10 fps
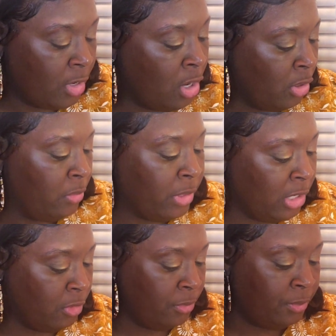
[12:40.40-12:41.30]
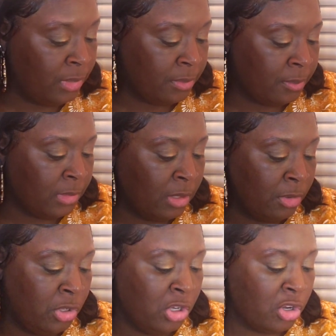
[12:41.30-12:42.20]
oh, here we go.
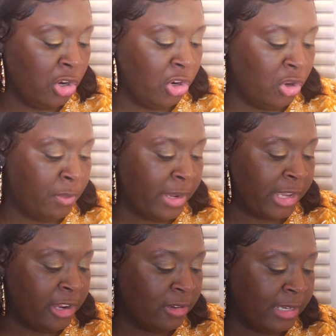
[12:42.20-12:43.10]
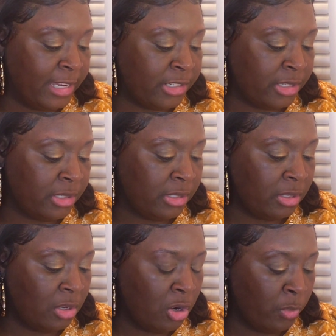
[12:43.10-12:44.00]
Good Girl by Carolina
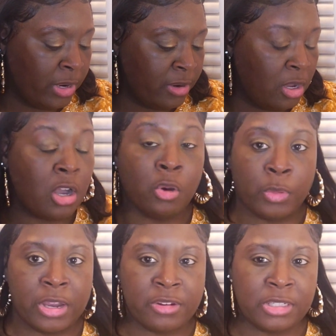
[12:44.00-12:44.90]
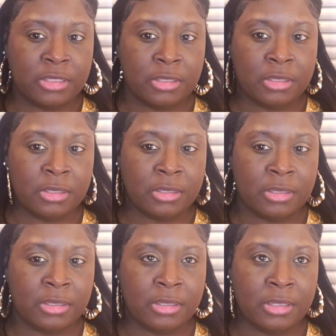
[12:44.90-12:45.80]
Herrera,
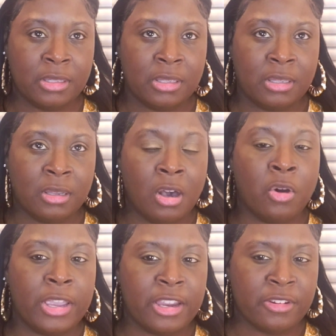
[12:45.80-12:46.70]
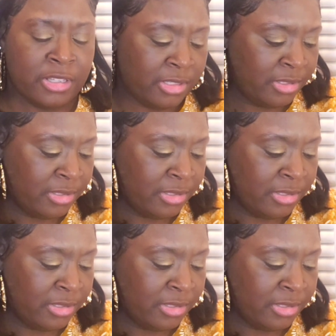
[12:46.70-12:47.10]
O'Hara.